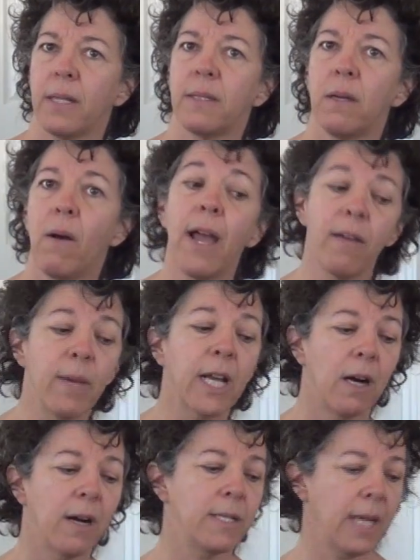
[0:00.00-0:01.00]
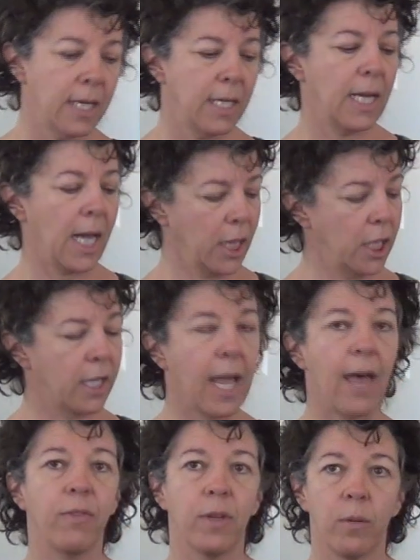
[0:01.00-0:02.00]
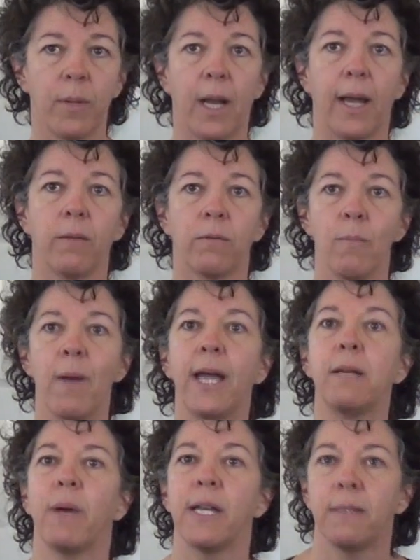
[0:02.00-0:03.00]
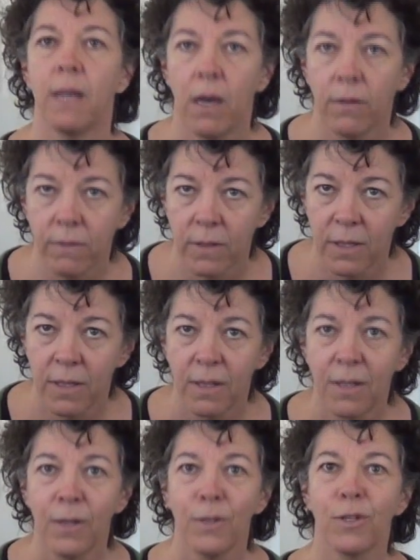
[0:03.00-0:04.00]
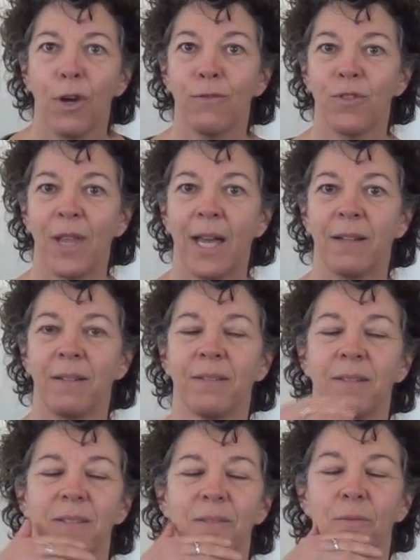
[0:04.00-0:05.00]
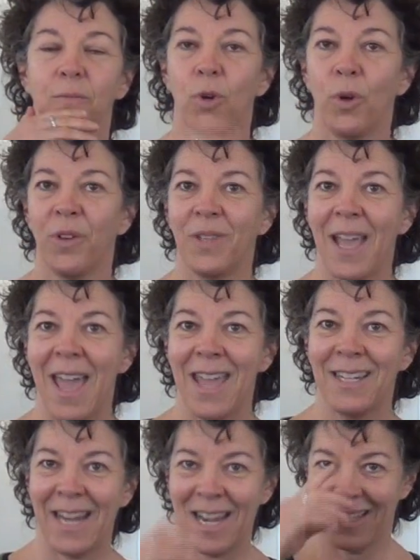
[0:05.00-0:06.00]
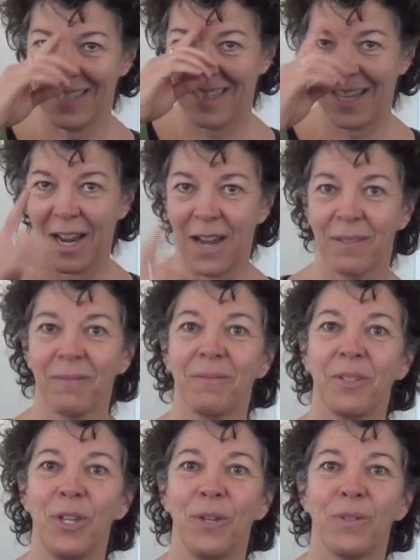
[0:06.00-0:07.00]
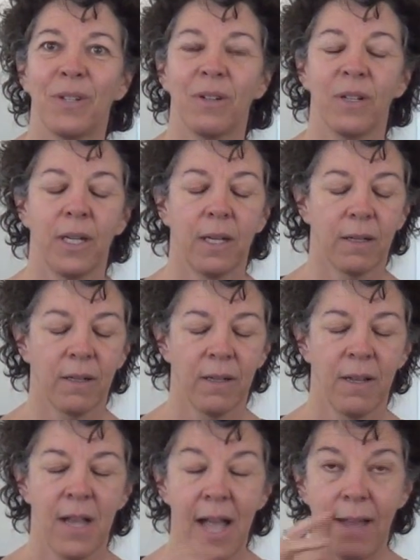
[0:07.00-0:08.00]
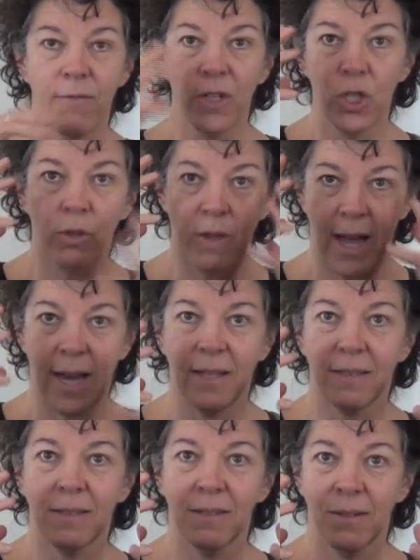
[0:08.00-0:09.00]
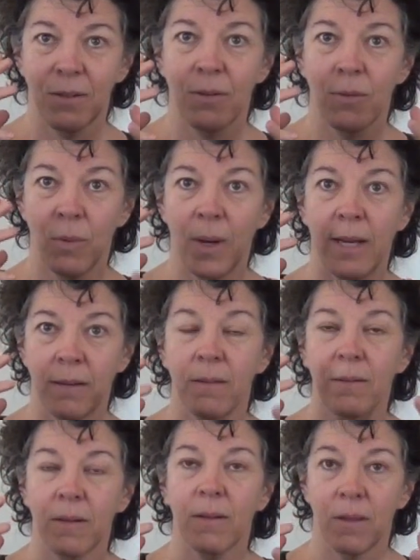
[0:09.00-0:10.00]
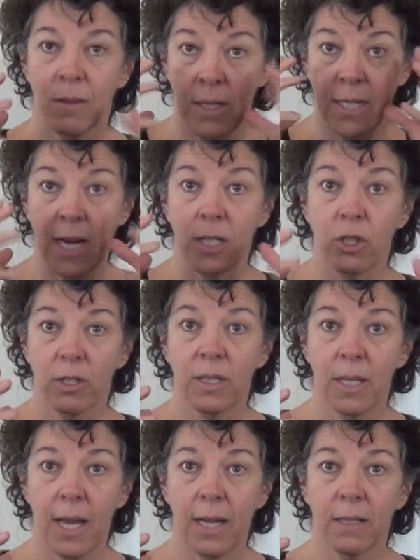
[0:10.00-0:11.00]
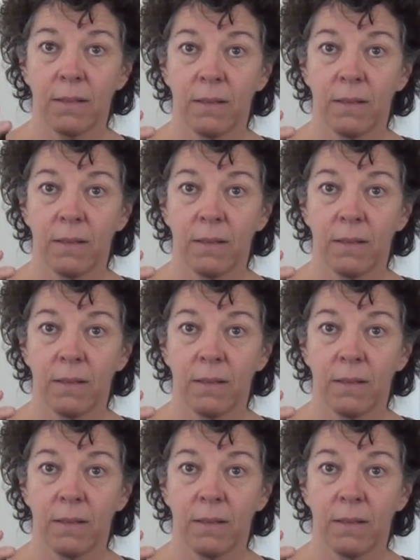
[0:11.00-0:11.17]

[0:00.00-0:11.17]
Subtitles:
So I have my cards handy and I look at them and I remind myself. So for that roll in the hay dance that I used earlier, I visualize what the dance looks like.